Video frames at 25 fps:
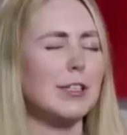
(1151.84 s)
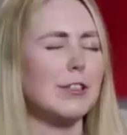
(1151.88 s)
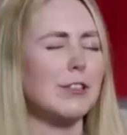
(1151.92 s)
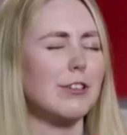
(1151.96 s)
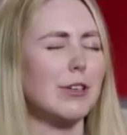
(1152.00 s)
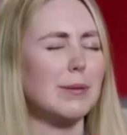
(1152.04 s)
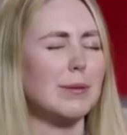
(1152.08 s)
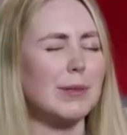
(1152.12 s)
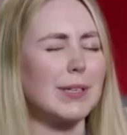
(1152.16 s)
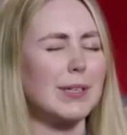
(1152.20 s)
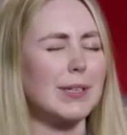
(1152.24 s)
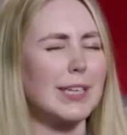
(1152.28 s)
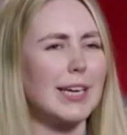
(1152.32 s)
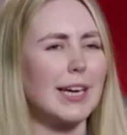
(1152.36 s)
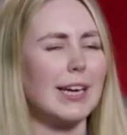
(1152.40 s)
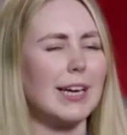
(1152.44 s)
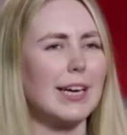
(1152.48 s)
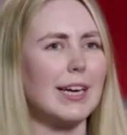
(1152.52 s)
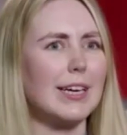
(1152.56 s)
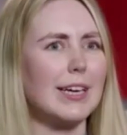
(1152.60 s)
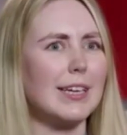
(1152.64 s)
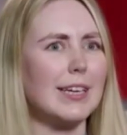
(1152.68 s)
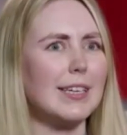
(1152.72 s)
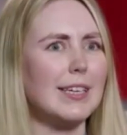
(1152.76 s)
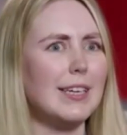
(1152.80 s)
a bit of trouble
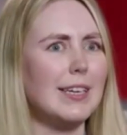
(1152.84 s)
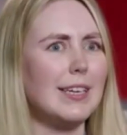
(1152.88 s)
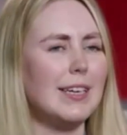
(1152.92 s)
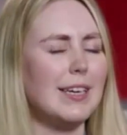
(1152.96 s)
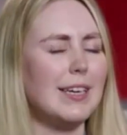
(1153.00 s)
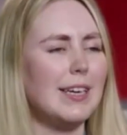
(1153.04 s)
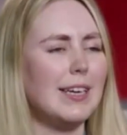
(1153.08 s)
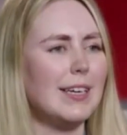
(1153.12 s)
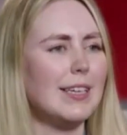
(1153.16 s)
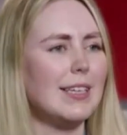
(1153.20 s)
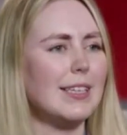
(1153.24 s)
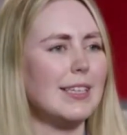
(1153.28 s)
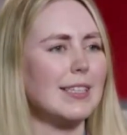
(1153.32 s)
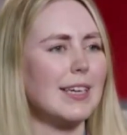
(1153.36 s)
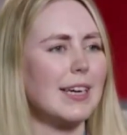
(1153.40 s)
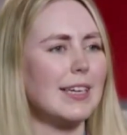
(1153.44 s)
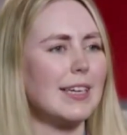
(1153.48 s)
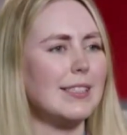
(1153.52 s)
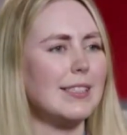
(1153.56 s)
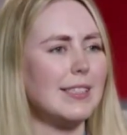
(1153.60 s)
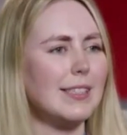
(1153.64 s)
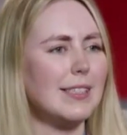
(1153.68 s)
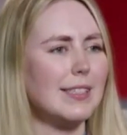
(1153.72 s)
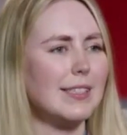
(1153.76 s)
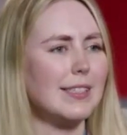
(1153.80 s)
getting his
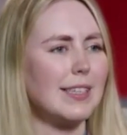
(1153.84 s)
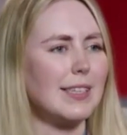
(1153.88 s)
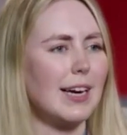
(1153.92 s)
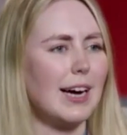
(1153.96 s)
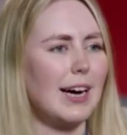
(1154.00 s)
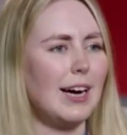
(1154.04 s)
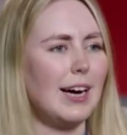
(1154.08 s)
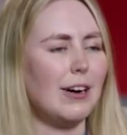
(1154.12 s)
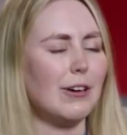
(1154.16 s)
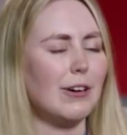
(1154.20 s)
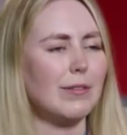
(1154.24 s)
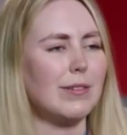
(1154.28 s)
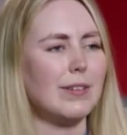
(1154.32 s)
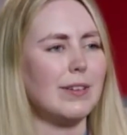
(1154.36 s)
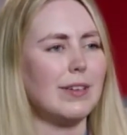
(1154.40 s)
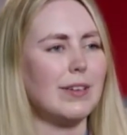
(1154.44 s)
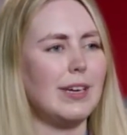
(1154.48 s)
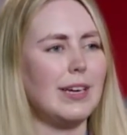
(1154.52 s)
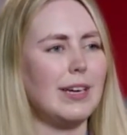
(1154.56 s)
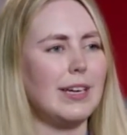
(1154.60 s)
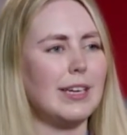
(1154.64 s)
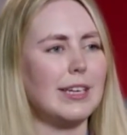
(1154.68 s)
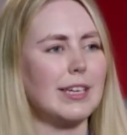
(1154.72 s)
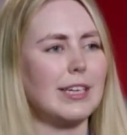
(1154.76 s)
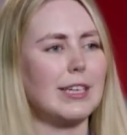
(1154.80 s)
ideas out
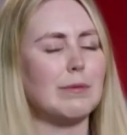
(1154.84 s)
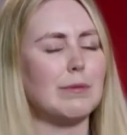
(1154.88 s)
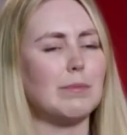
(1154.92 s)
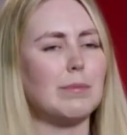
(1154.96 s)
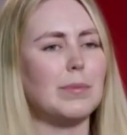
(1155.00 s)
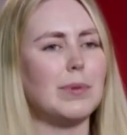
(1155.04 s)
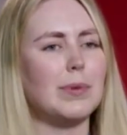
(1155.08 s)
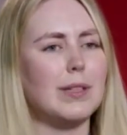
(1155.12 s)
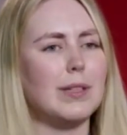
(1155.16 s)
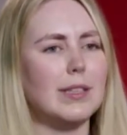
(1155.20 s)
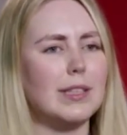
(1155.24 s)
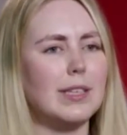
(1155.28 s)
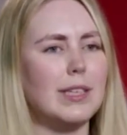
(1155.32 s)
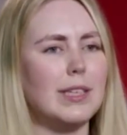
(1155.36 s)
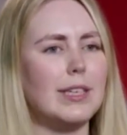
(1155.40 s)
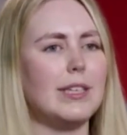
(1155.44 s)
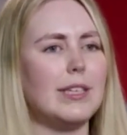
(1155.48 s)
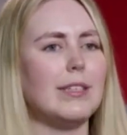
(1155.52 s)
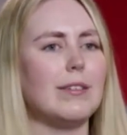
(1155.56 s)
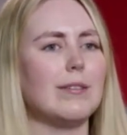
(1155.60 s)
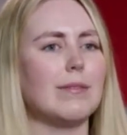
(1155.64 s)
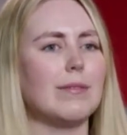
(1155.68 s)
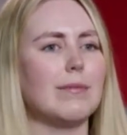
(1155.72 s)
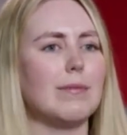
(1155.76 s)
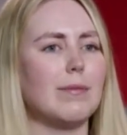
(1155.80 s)
in a
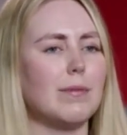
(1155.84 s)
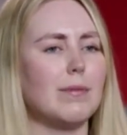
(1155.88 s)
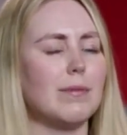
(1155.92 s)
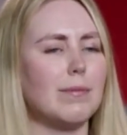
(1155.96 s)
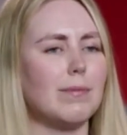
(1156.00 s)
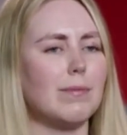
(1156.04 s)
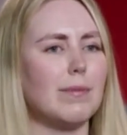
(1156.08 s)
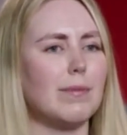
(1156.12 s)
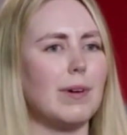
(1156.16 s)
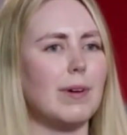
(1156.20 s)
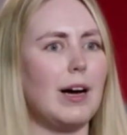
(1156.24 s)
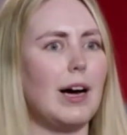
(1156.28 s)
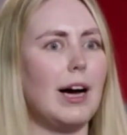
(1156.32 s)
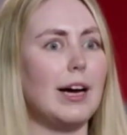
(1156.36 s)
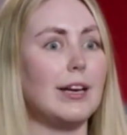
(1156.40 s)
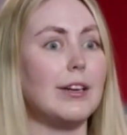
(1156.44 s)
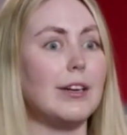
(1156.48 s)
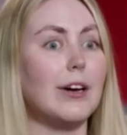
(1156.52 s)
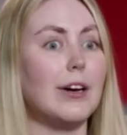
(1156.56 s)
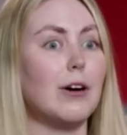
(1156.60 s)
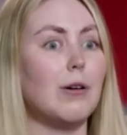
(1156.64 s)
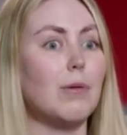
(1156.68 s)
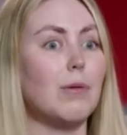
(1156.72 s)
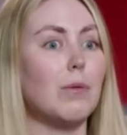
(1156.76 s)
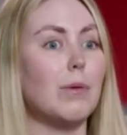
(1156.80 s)
complete, I
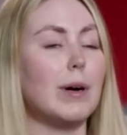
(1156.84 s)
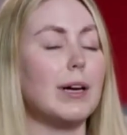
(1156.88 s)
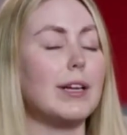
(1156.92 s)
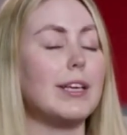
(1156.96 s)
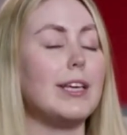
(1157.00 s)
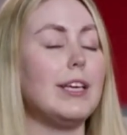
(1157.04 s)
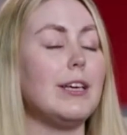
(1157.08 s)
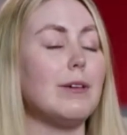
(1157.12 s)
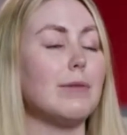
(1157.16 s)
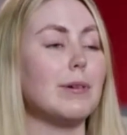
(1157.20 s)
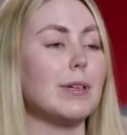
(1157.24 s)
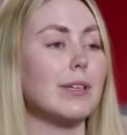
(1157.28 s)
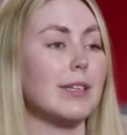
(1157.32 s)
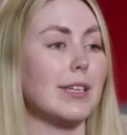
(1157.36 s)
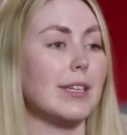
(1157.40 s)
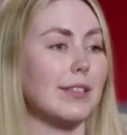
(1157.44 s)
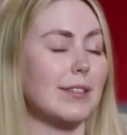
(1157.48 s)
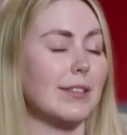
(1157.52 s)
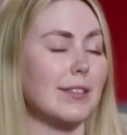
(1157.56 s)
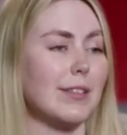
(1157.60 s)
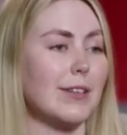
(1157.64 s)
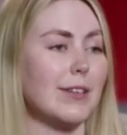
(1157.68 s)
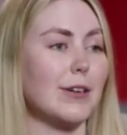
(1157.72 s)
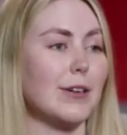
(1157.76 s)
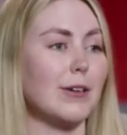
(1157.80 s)
know what he would
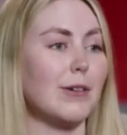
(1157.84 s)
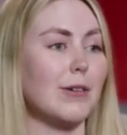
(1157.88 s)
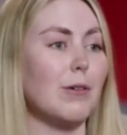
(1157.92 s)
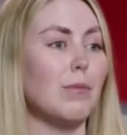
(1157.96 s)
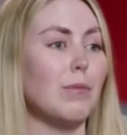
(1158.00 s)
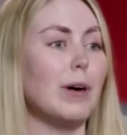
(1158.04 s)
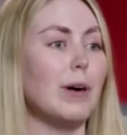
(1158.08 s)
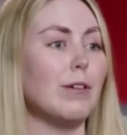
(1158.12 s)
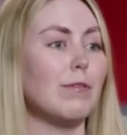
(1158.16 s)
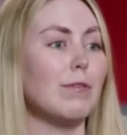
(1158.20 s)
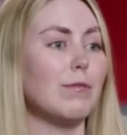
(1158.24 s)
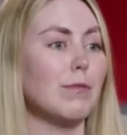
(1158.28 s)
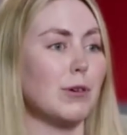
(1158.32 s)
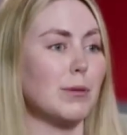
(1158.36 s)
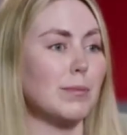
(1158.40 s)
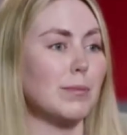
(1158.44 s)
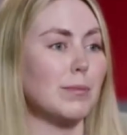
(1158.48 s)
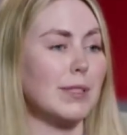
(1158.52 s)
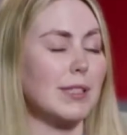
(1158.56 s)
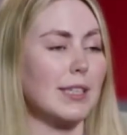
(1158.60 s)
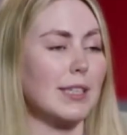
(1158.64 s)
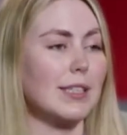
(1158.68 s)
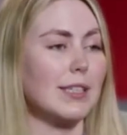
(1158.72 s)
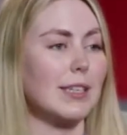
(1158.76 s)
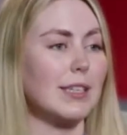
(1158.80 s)
consider a well-formed
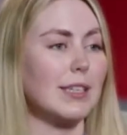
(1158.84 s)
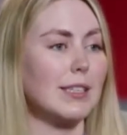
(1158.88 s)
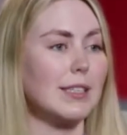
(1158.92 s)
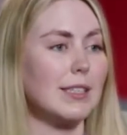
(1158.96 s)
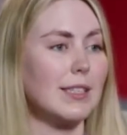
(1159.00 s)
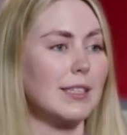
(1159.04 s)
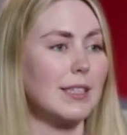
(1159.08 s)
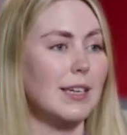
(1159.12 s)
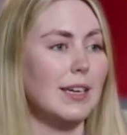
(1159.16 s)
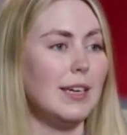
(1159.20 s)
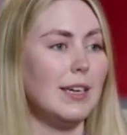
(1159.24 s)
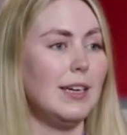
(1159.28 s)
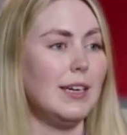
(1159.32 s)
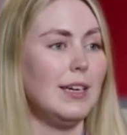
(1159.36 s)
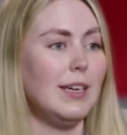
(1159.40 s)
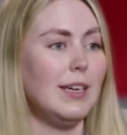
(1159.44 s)
sentence.